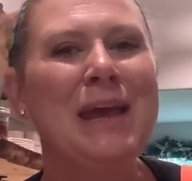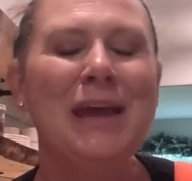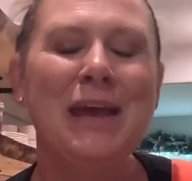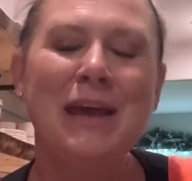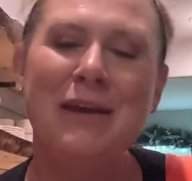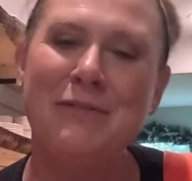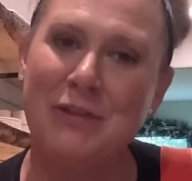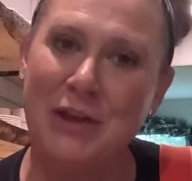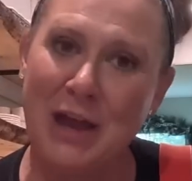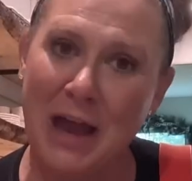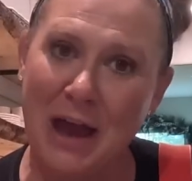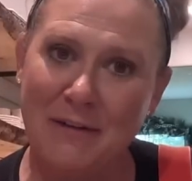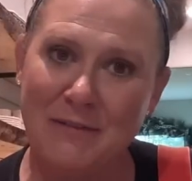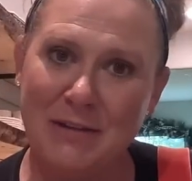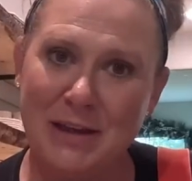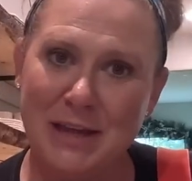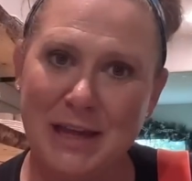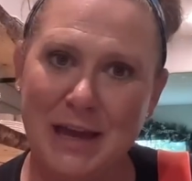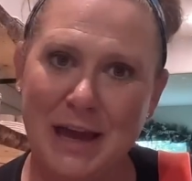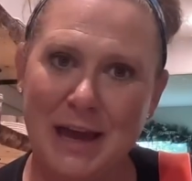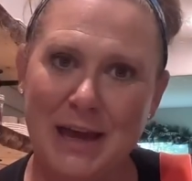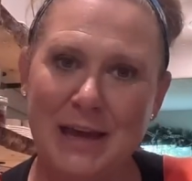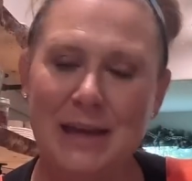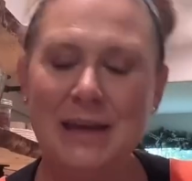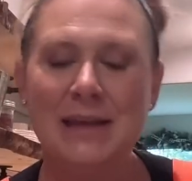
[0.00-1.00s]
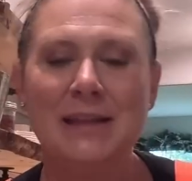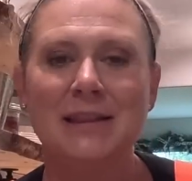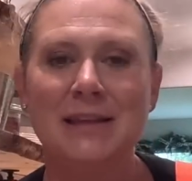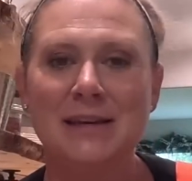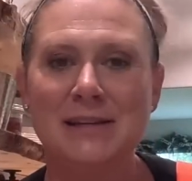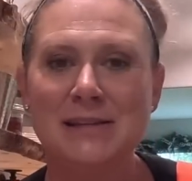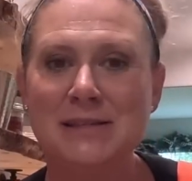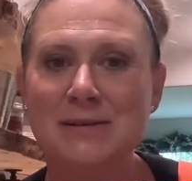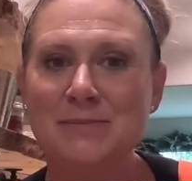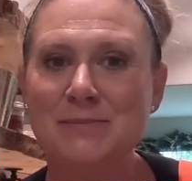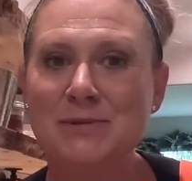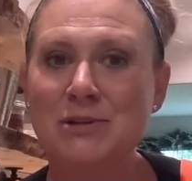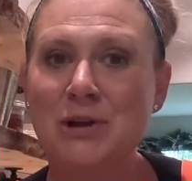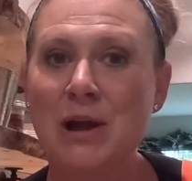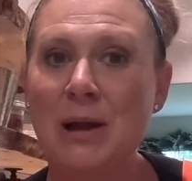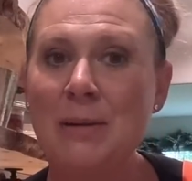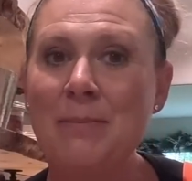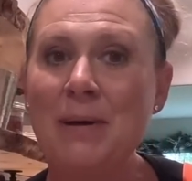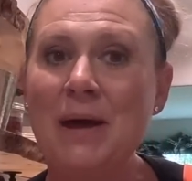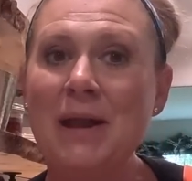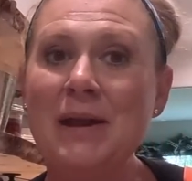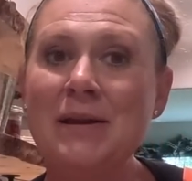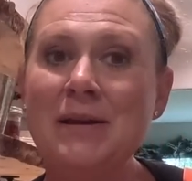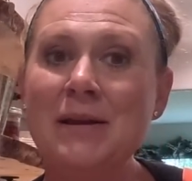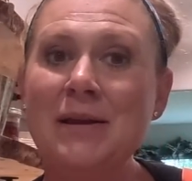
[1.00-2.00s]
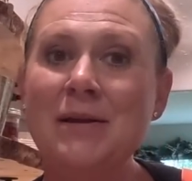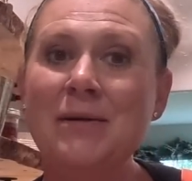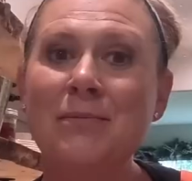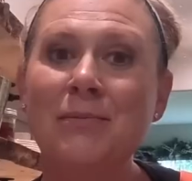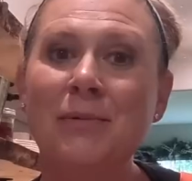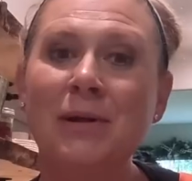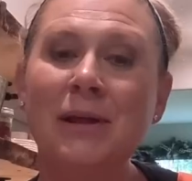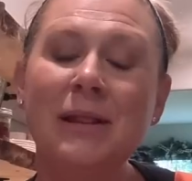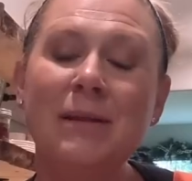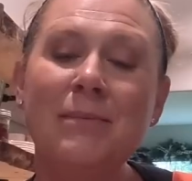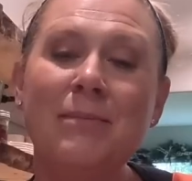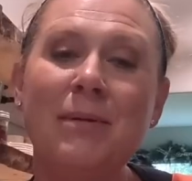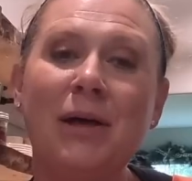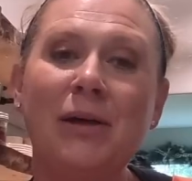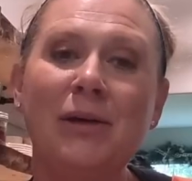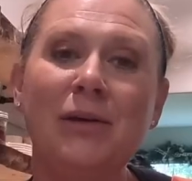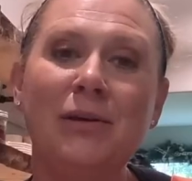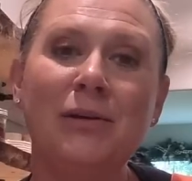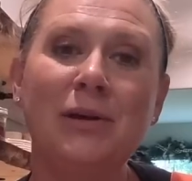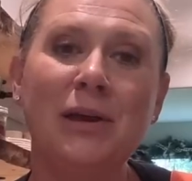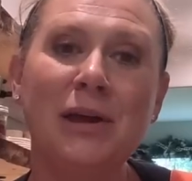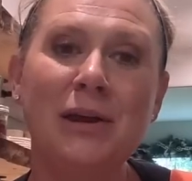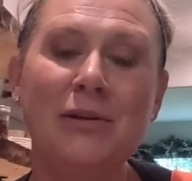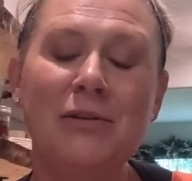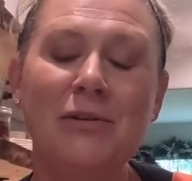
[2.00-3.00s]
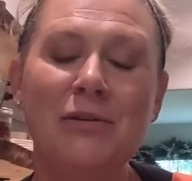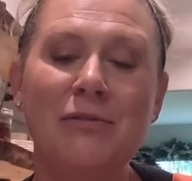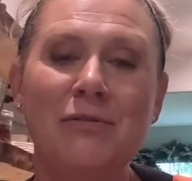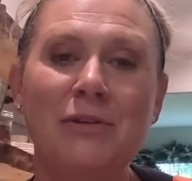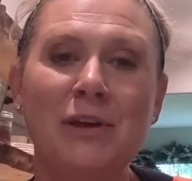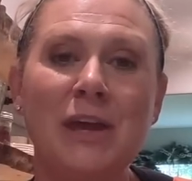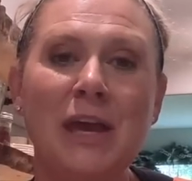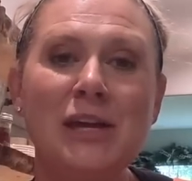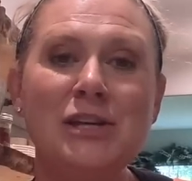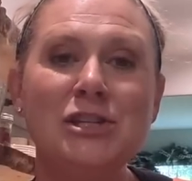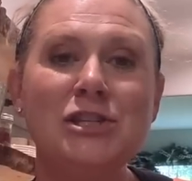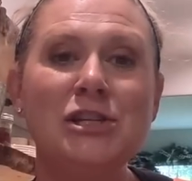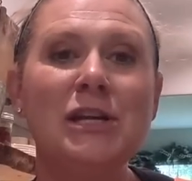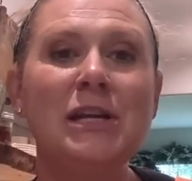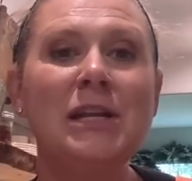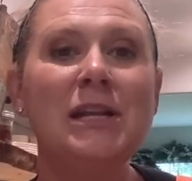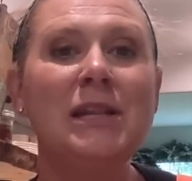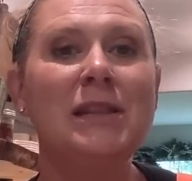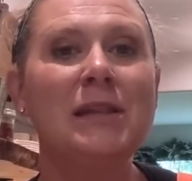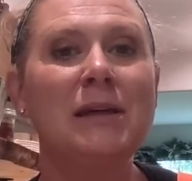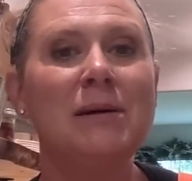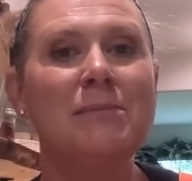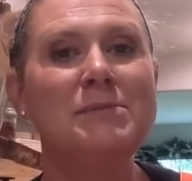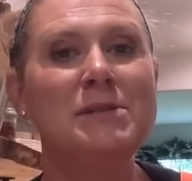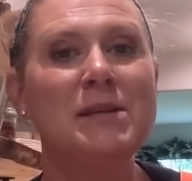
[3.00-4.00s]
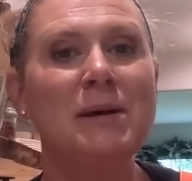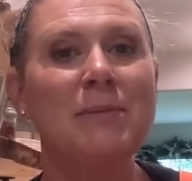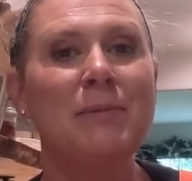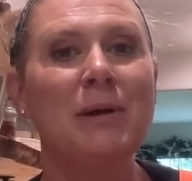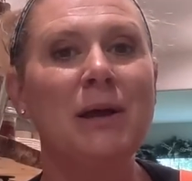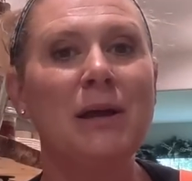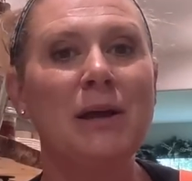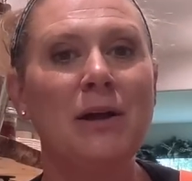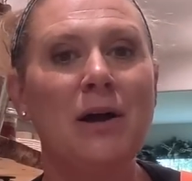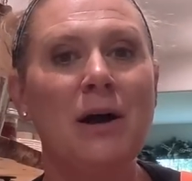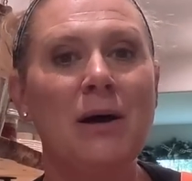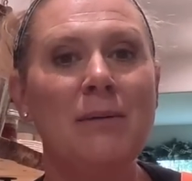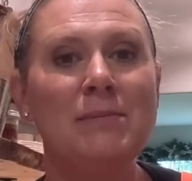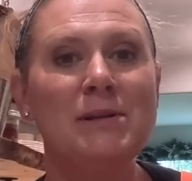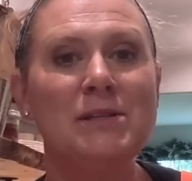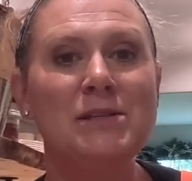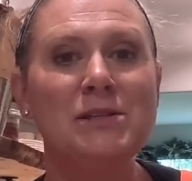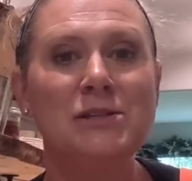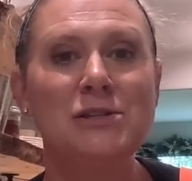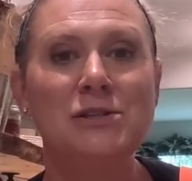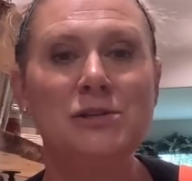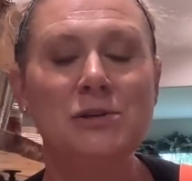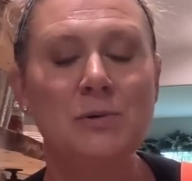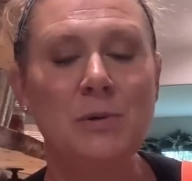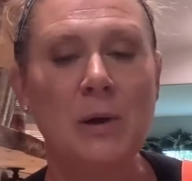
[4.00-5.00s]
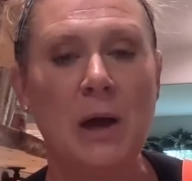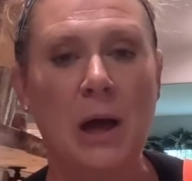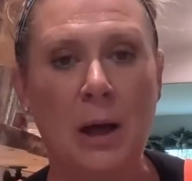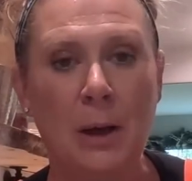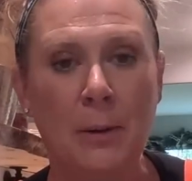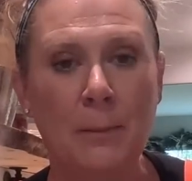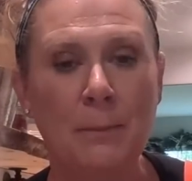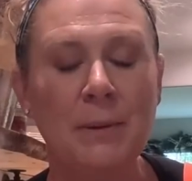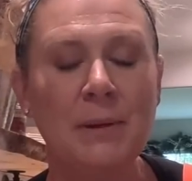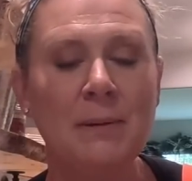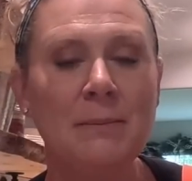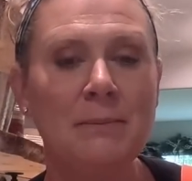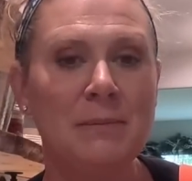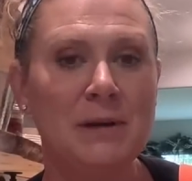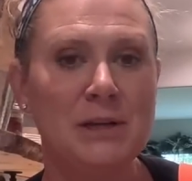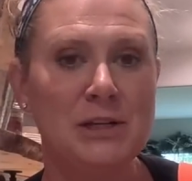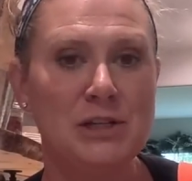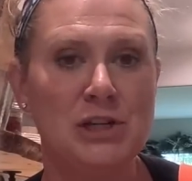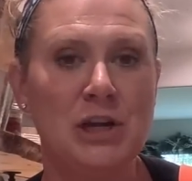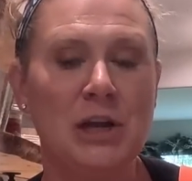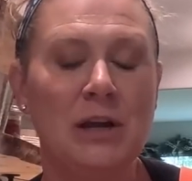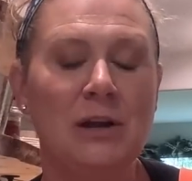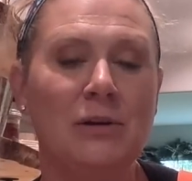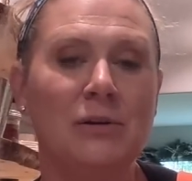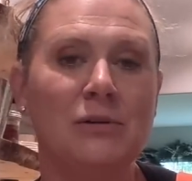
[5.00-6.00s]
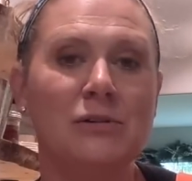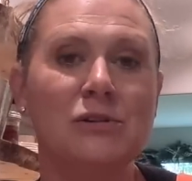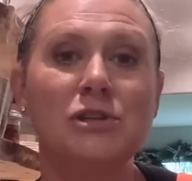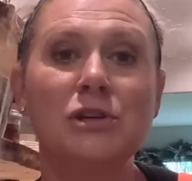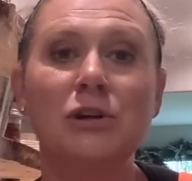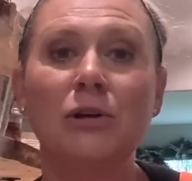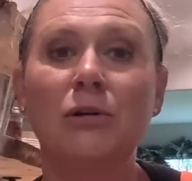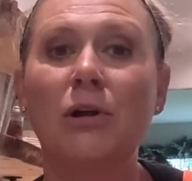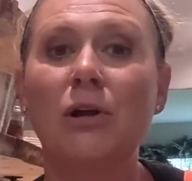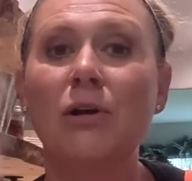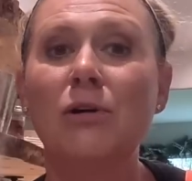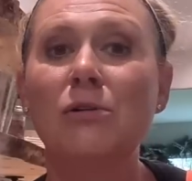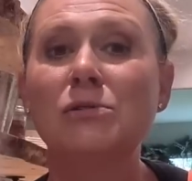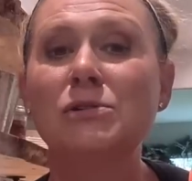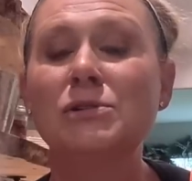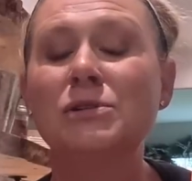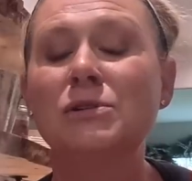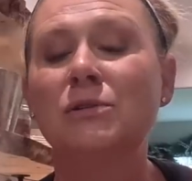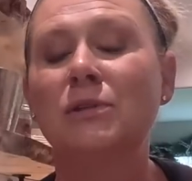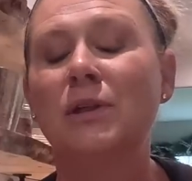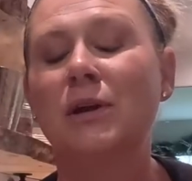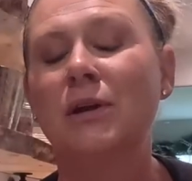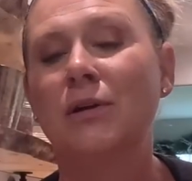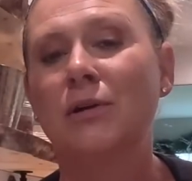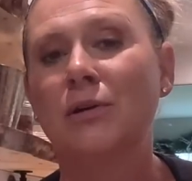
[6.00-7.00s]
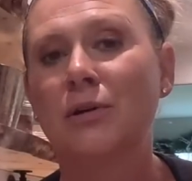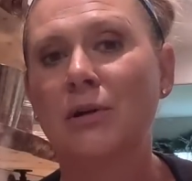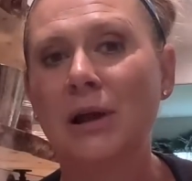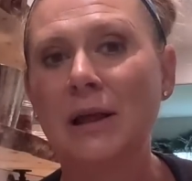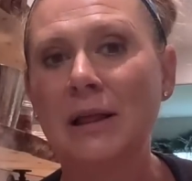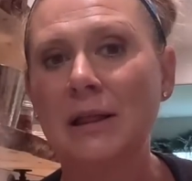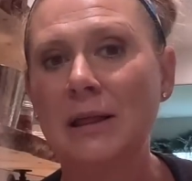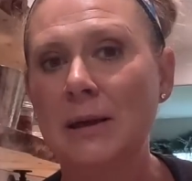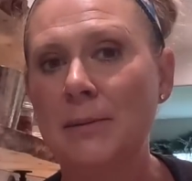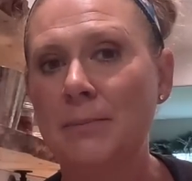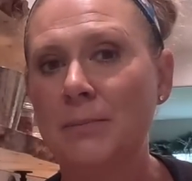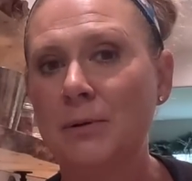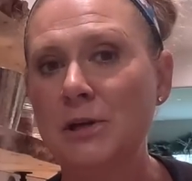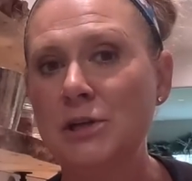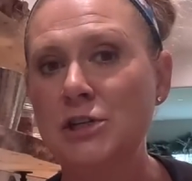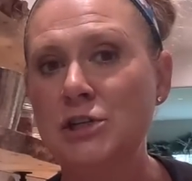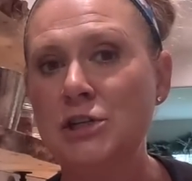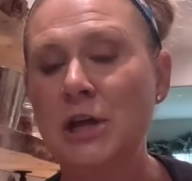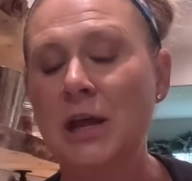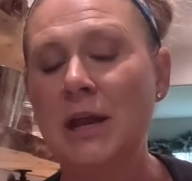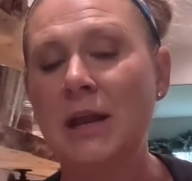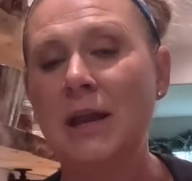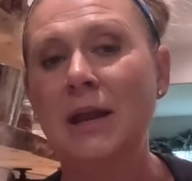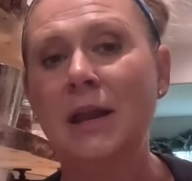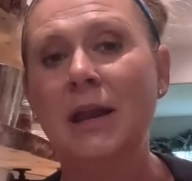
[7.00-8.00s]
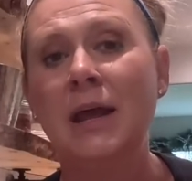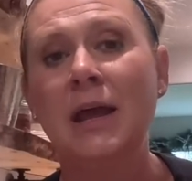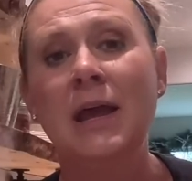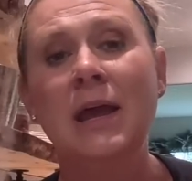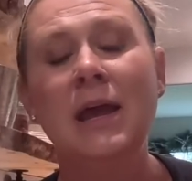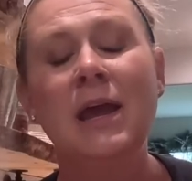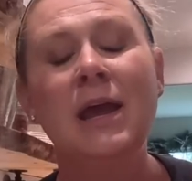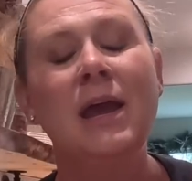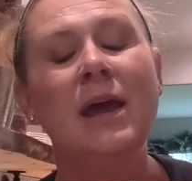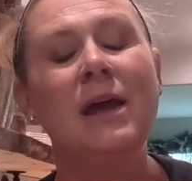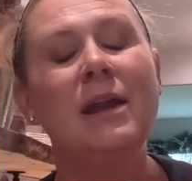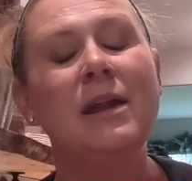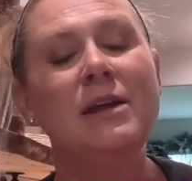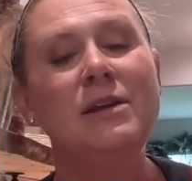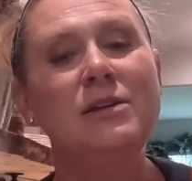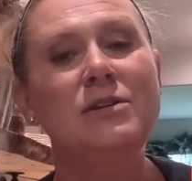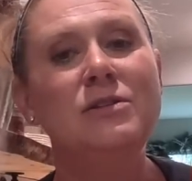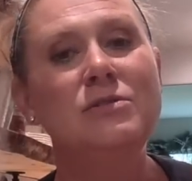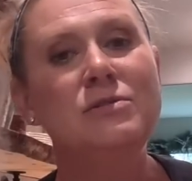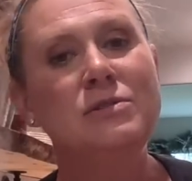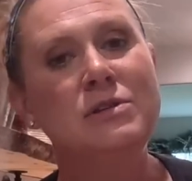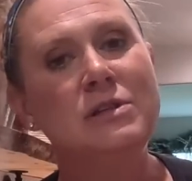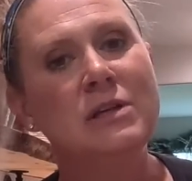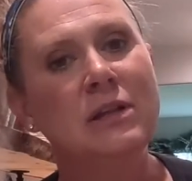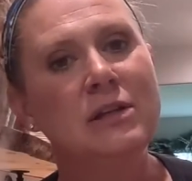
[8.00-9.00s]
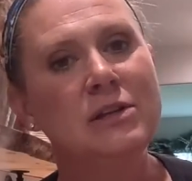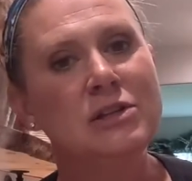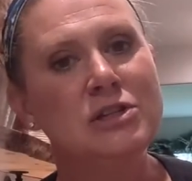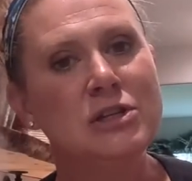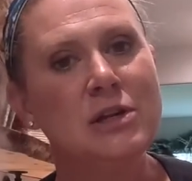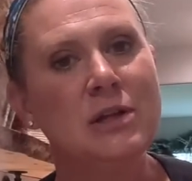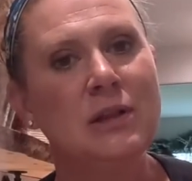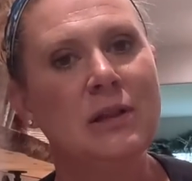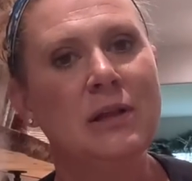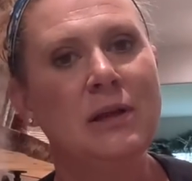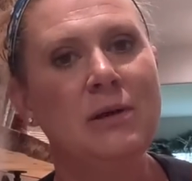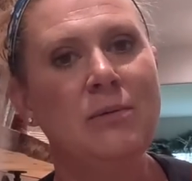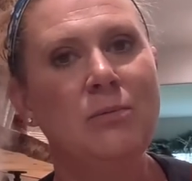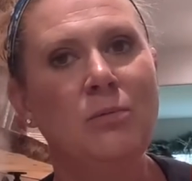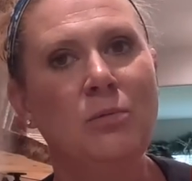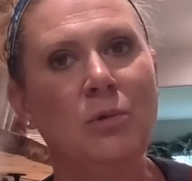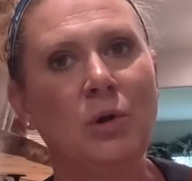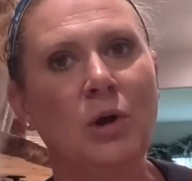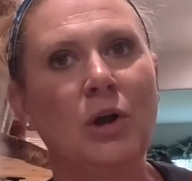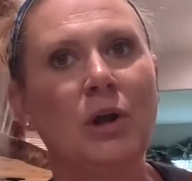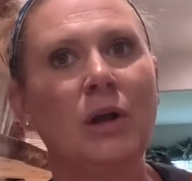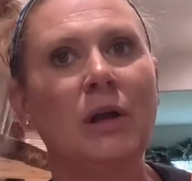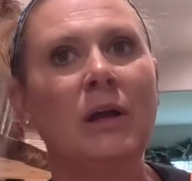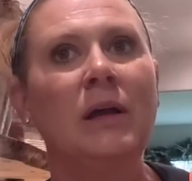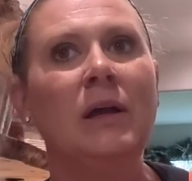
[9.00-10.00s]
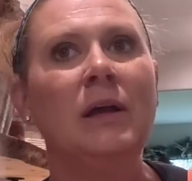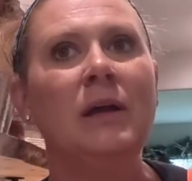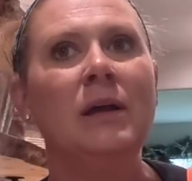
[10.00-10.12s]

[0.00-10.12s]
If you haven't yet, hit that subscribe button, ring the bell, you'll get notification. Thumbs up and comments do help my channel to grow, so they are greatly appreciated. And I do diligently work